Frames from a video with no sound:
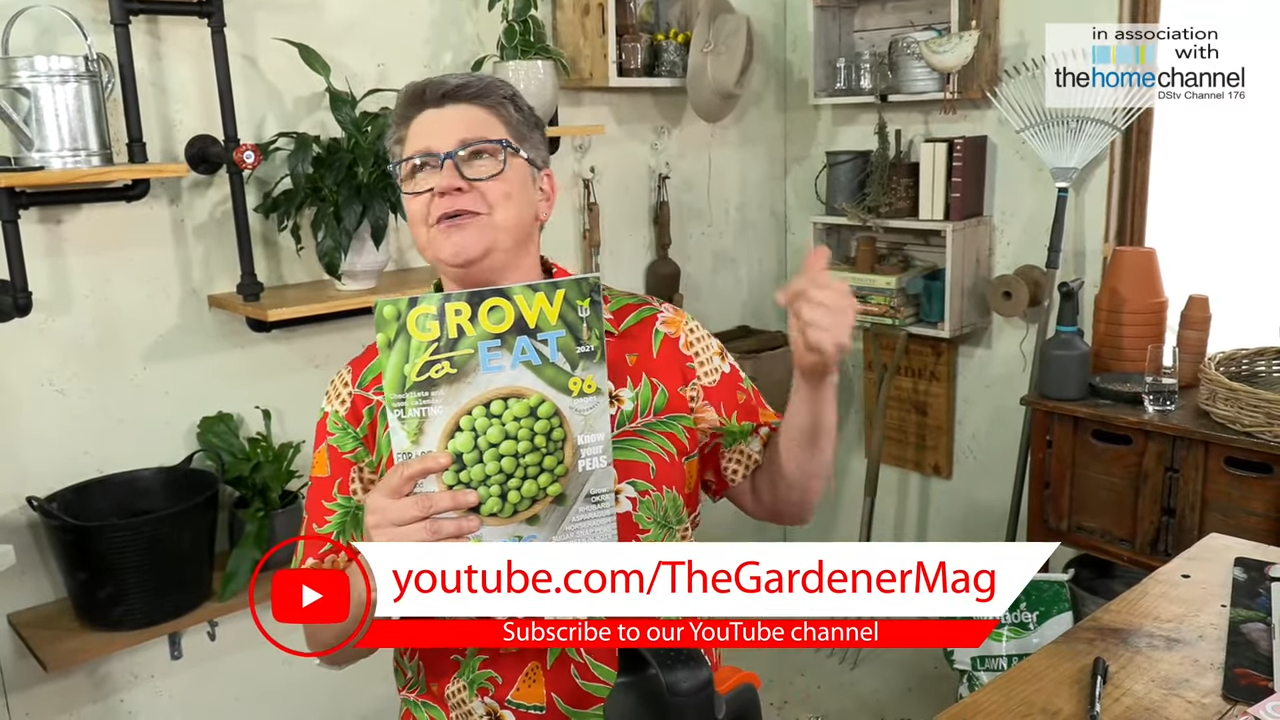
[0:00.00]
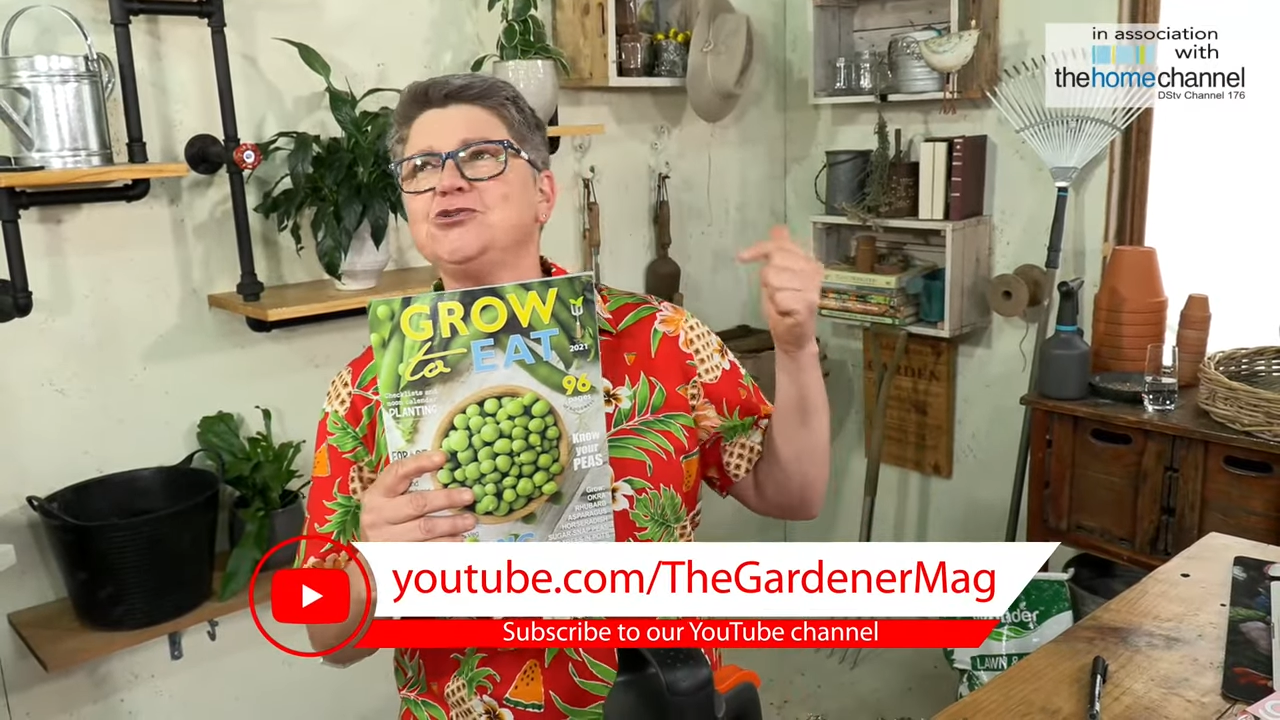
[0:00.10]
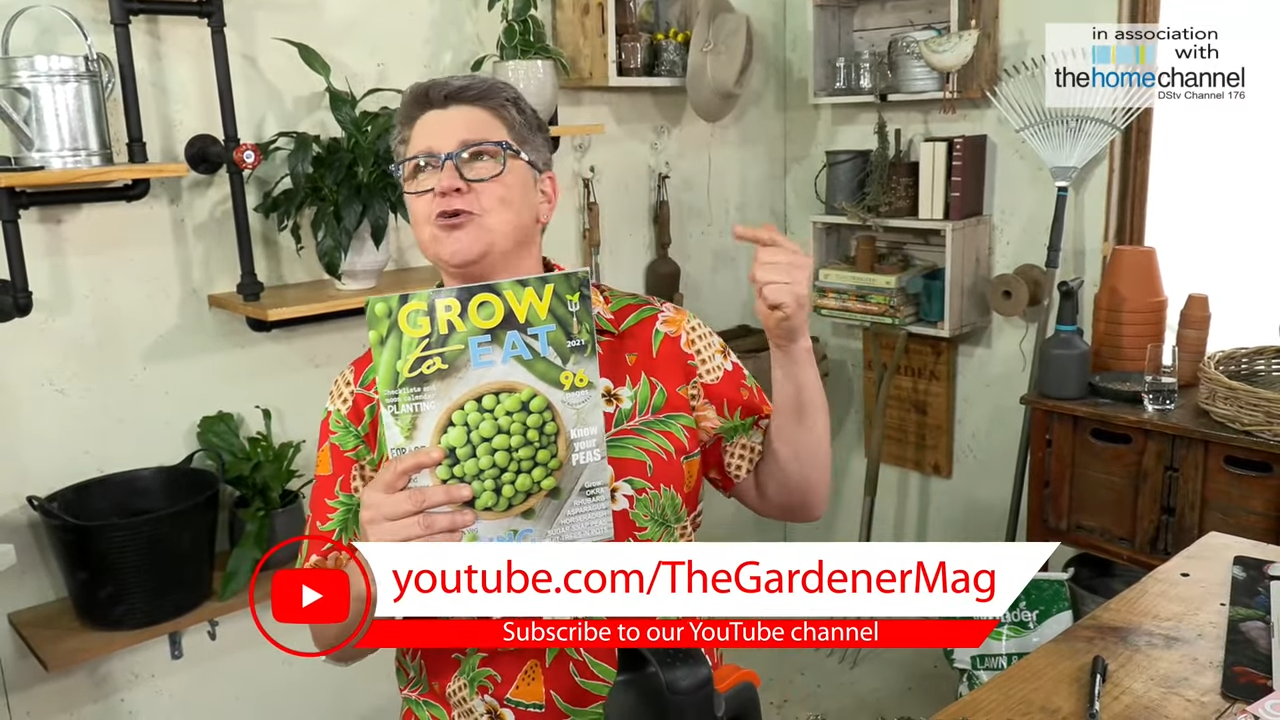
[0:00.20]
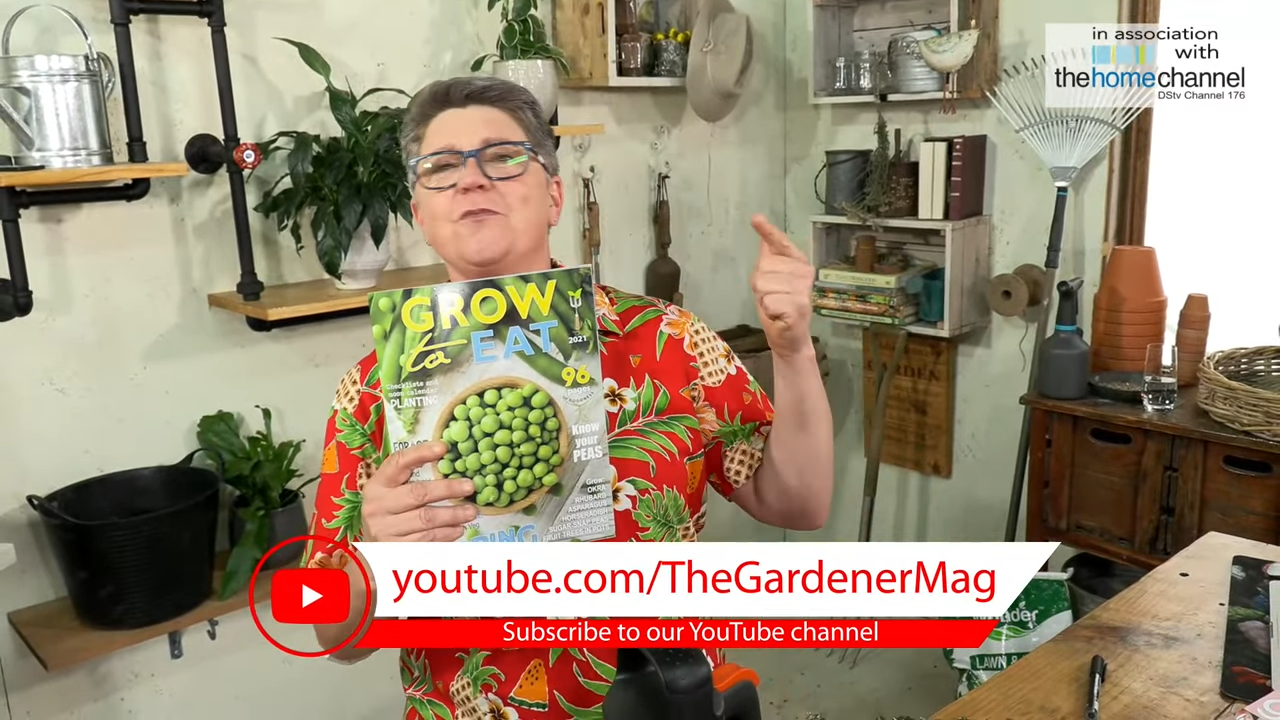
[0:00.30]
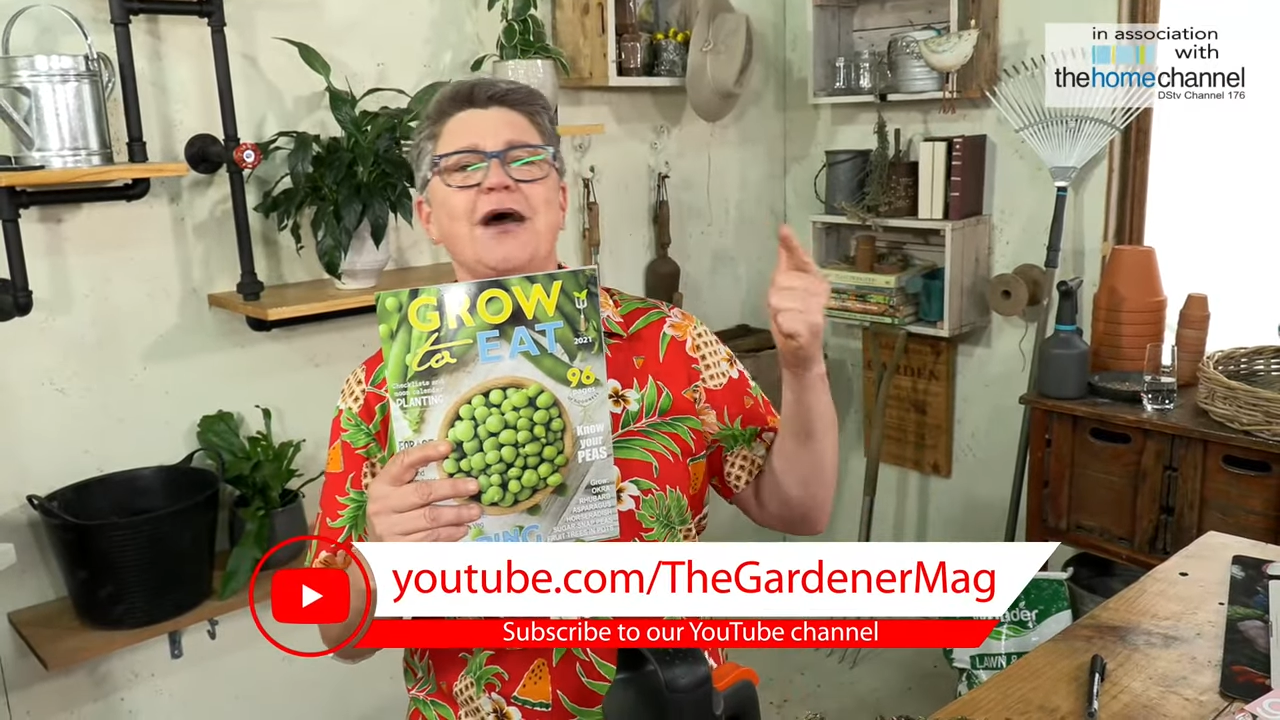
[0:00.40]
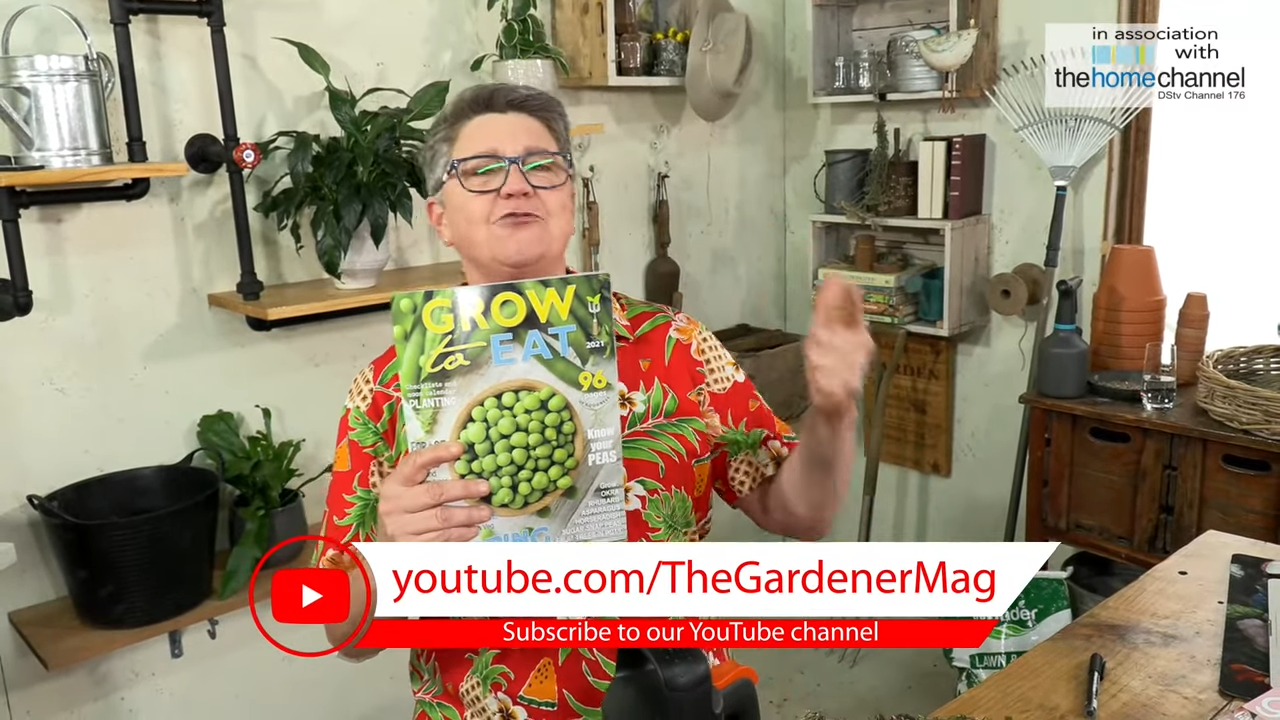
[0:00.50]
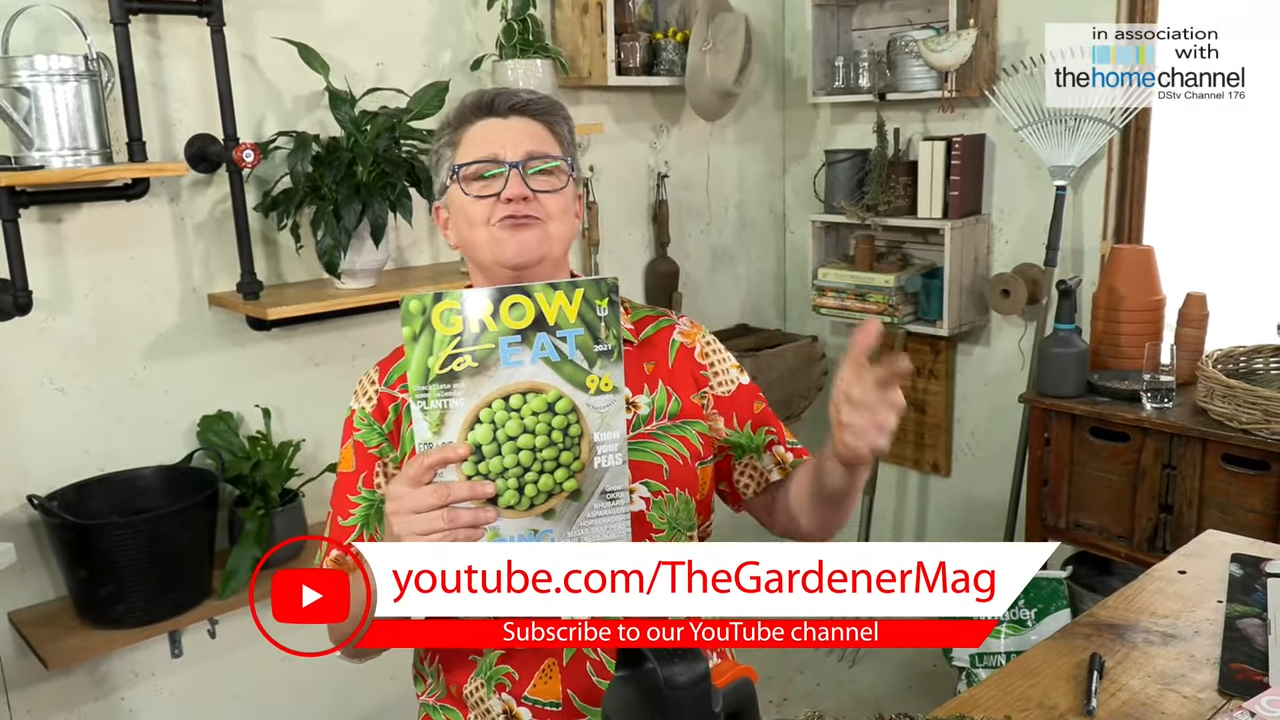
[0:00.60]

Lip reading: we talk about